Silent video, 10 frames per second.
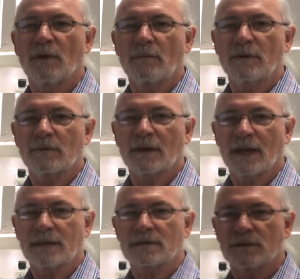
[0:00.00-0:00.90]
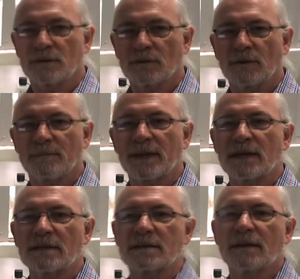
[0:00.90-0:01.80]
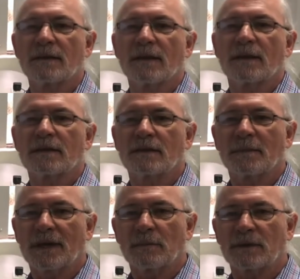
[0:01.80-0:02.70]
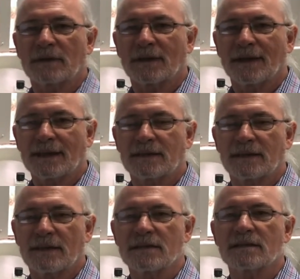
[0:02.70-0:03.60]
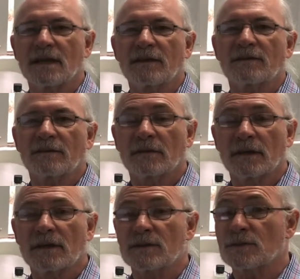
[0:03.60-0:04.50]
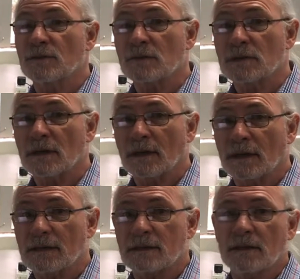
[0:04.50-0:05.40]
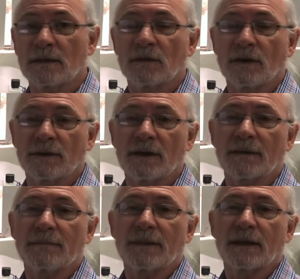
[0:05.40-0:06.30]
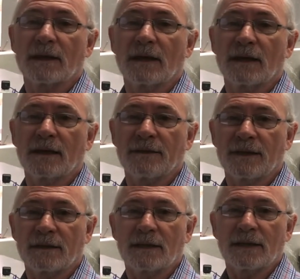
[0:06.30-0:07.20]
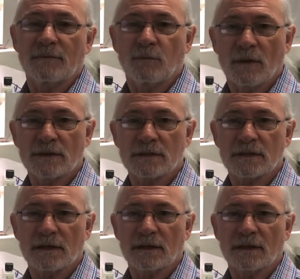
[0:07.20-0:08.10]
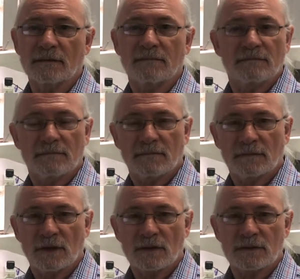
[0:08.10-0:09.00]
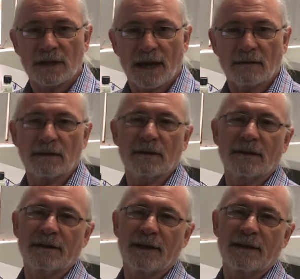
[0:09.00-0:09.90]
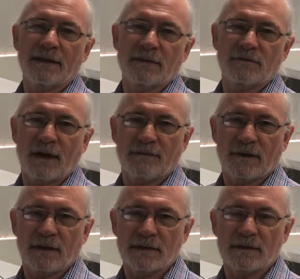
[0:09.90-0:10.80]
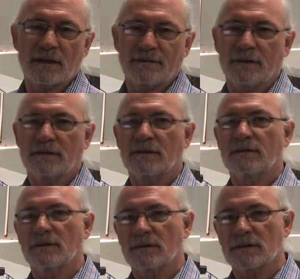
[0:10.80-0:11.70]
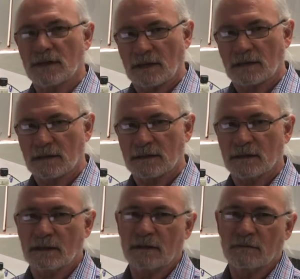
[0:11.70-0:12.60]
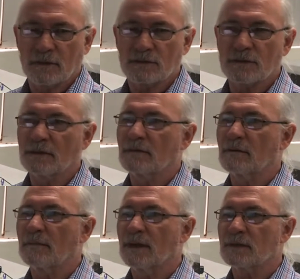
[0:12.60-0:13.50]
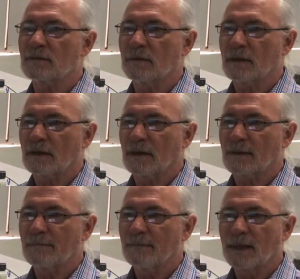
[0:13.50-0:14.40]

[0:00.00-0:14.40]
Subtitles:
what we would like to do is to be able to connect to the internet through at least two circuits in order that if one circuit goes down, then the traffic is diverted through a second circuit which remains working.